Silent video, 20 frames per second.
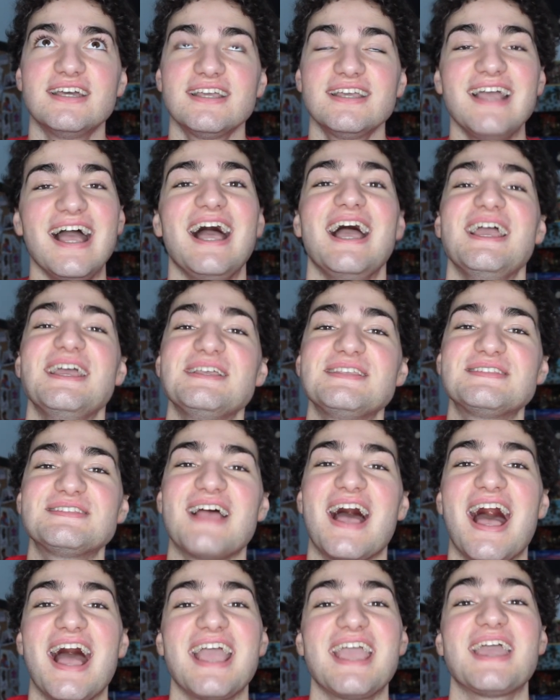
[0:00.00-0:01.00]

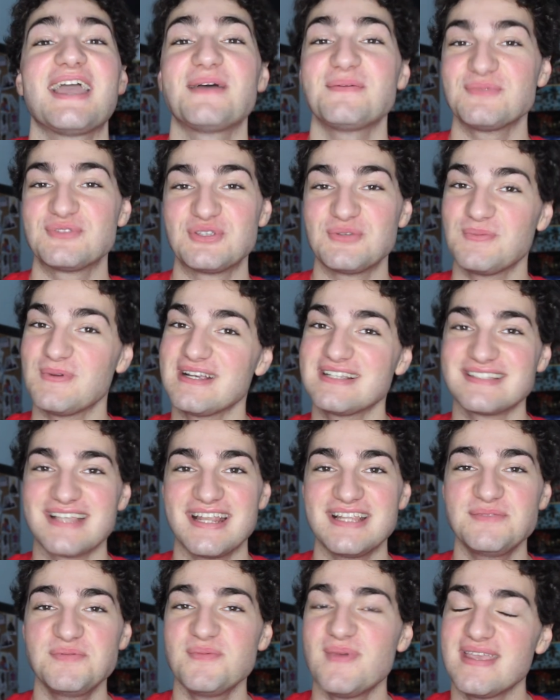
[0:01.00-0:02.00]
Guys, I am super
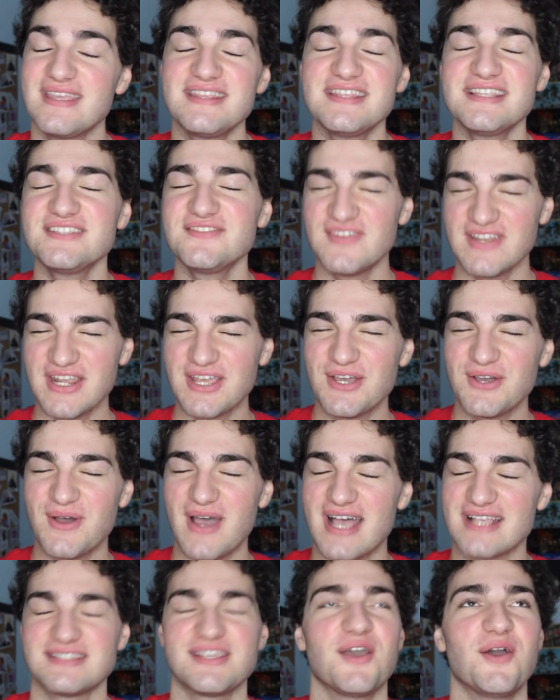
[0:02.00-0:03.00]
excited to be making this video,
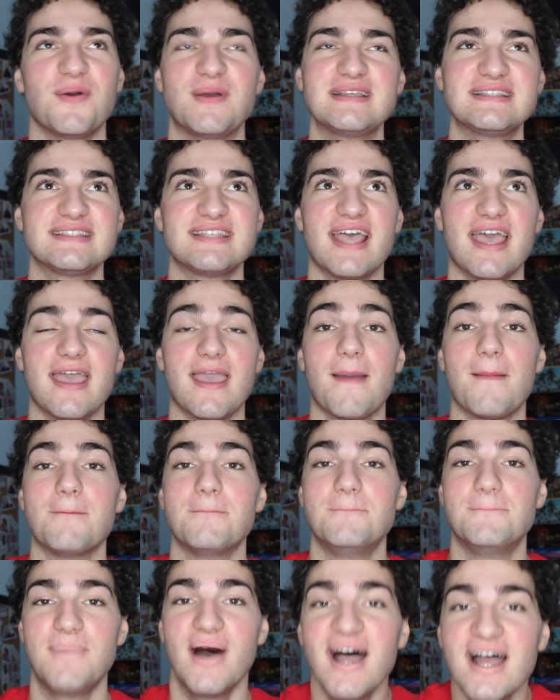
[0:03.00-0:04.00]
as I always say,
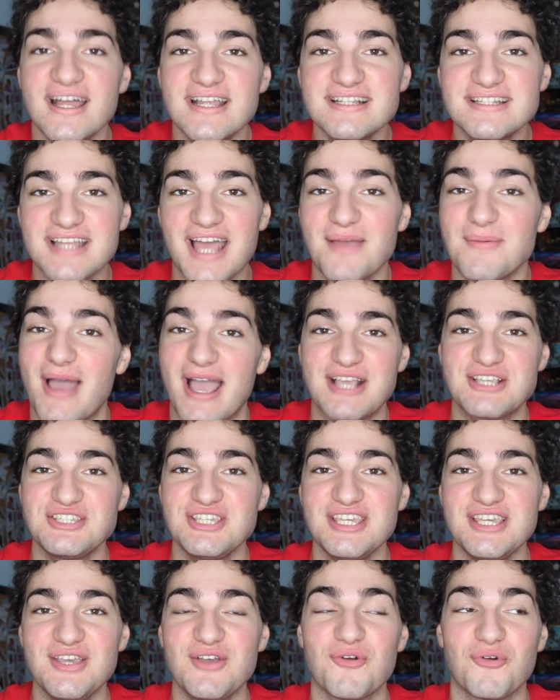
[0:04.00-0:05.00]
but I'm
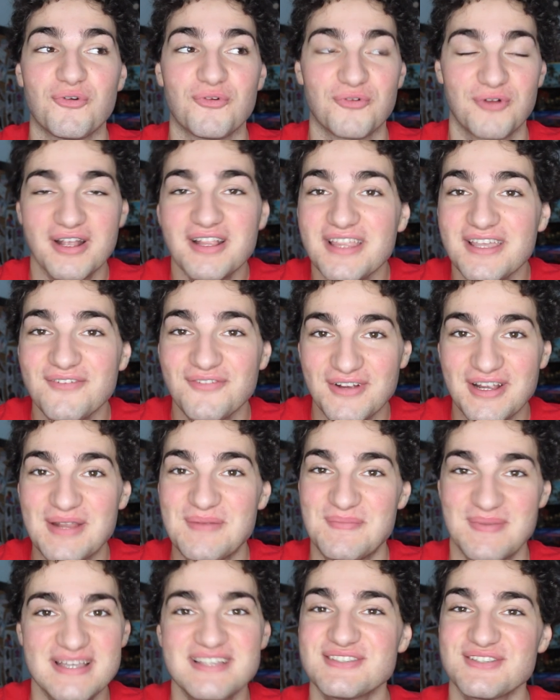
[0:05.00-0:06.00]
actually really
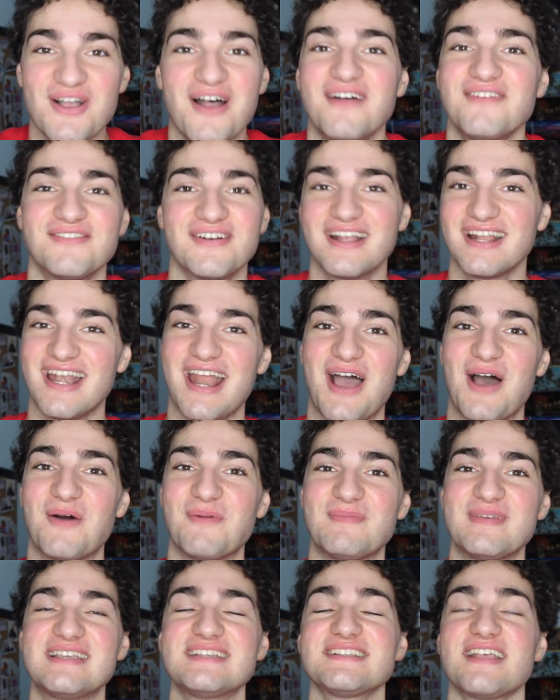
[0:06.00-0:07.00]
friggin' pissed off right now
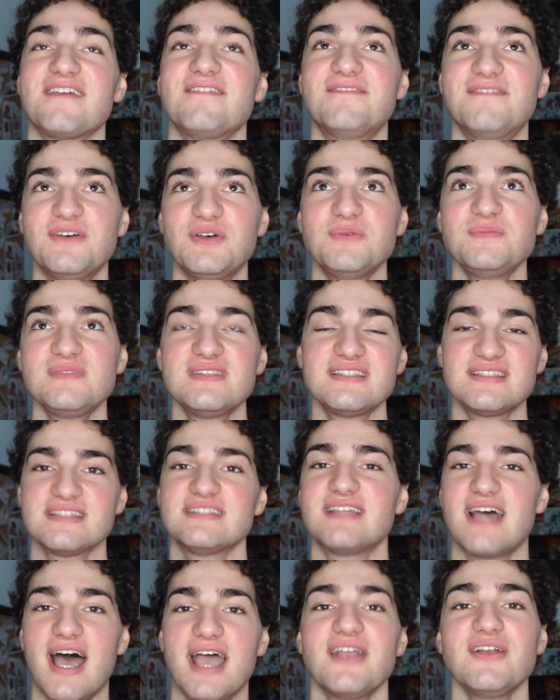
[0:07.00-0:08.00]
because I filmed this
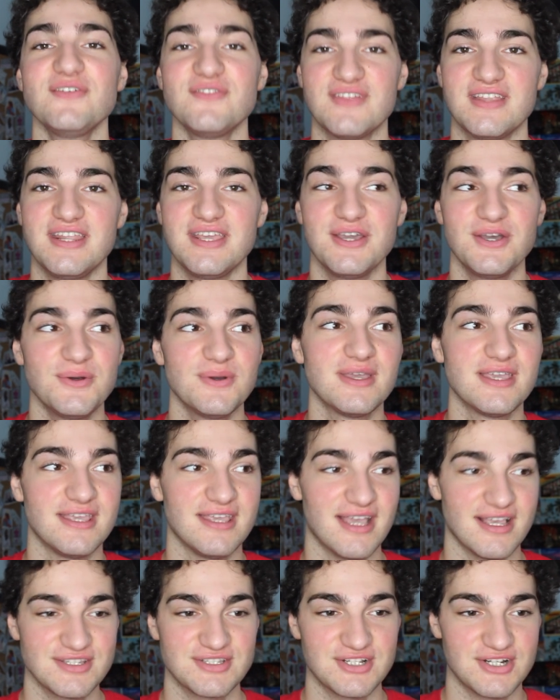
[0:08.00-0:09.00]
entire video
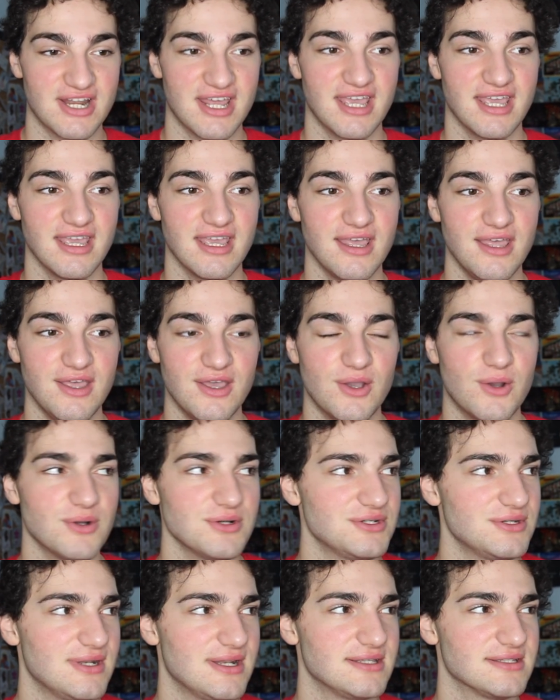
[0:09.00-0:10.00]
yesterday, or
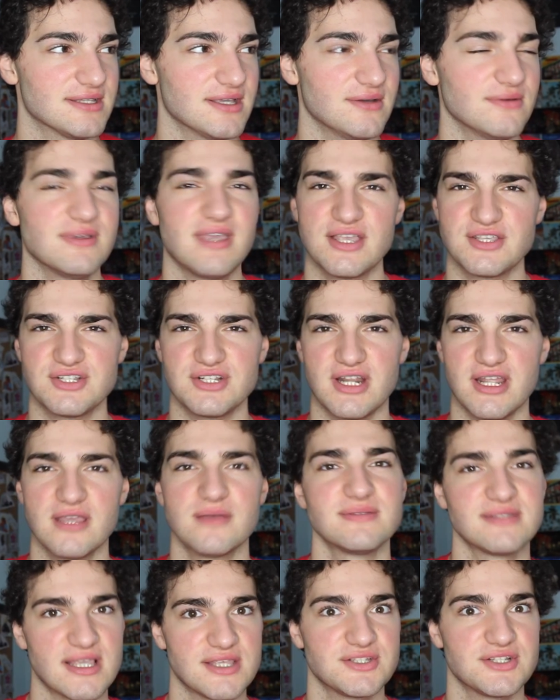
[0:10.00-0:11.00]
2 days ago,
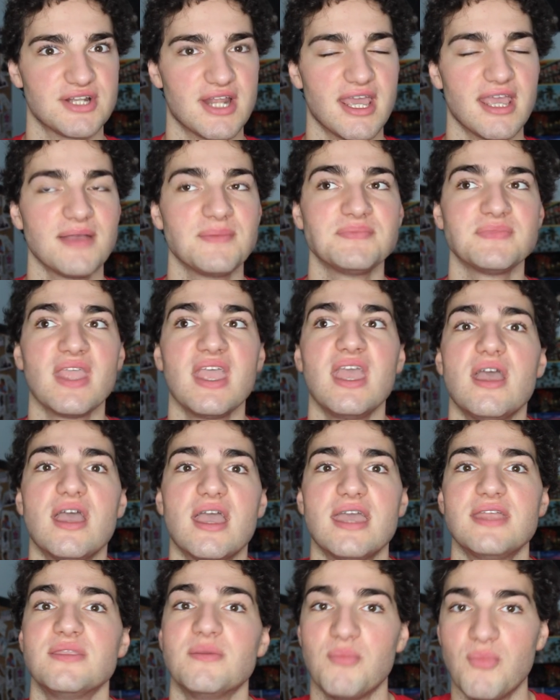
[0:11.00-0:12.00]
yesterday,
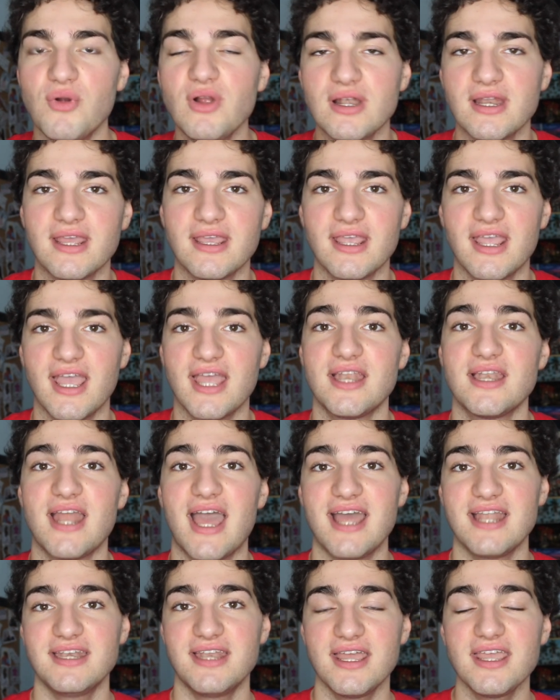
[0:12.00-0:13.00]
in the morning, and
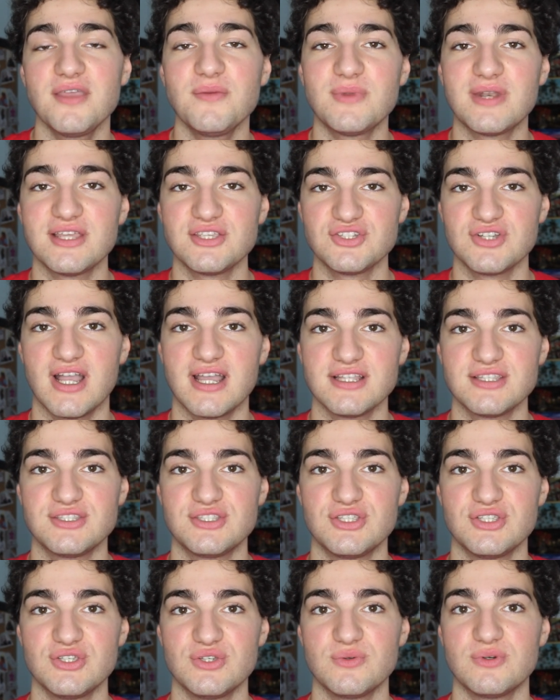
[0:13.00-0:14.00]
at night when I tried
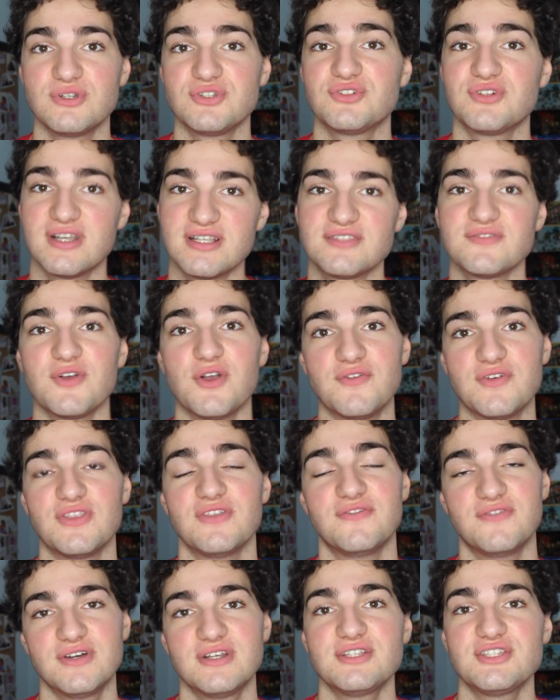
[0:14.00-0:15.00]
to transfer over the
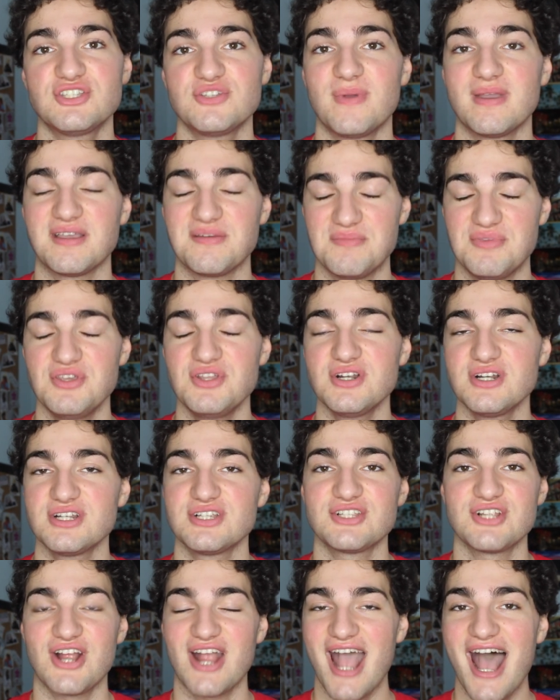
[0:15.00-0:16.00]
footage to my computer to
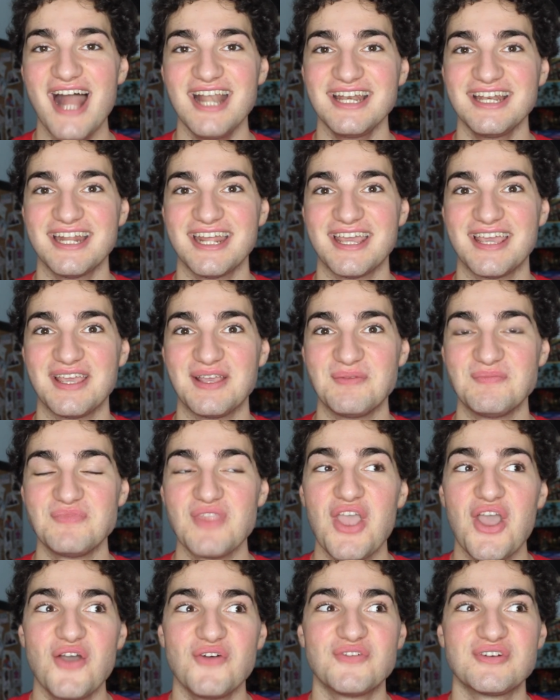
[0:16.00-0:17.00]
start editing,
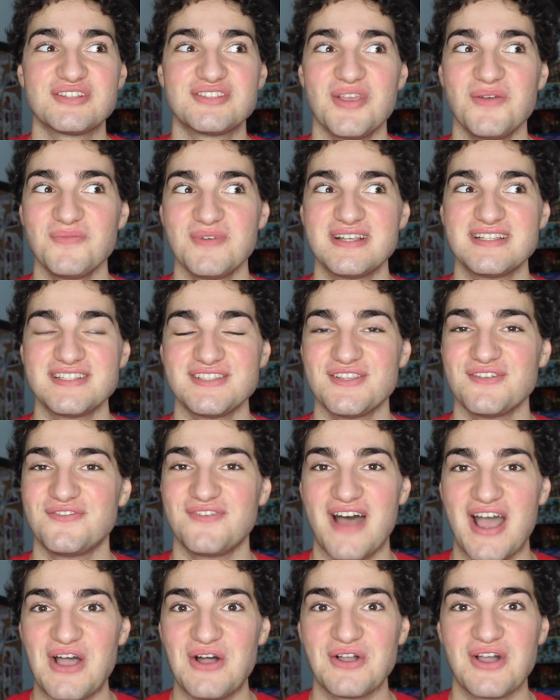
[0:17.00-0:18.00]
for some reason the
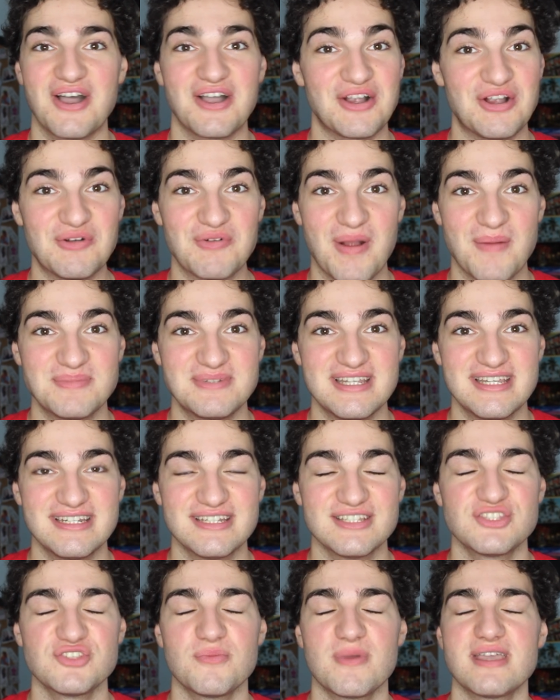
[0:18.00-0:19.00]
file got
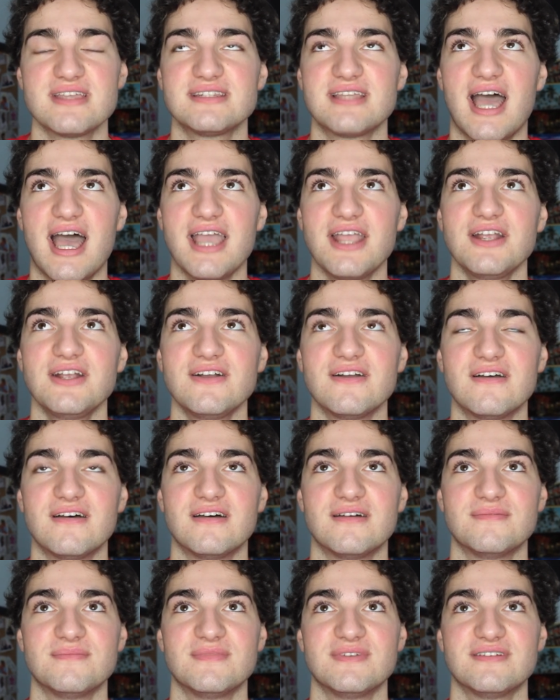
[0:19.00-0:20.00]
corrupted, so my entire,
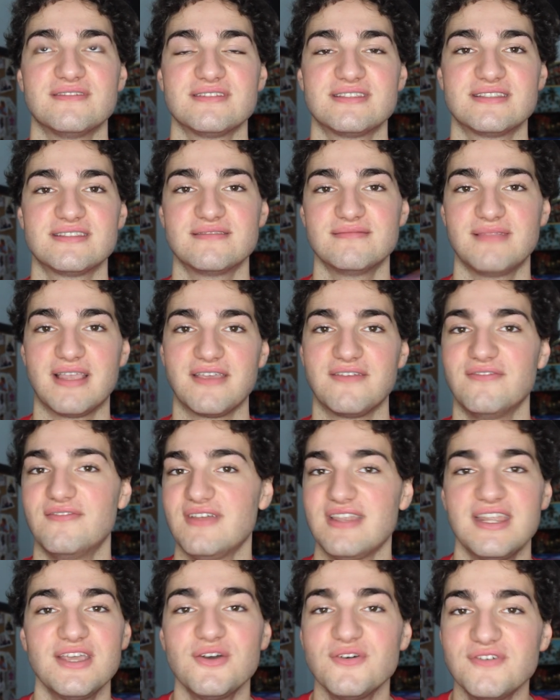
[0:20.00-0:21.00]

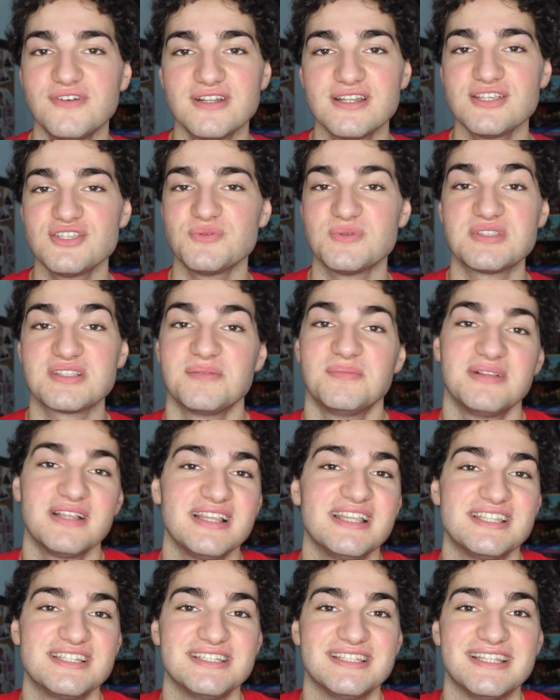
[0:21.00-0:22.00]
video footage was
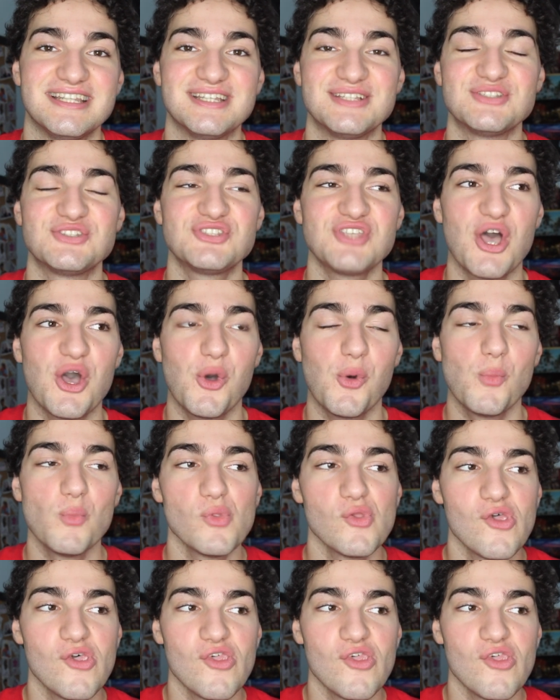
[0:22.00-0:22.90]
completely deleted, so...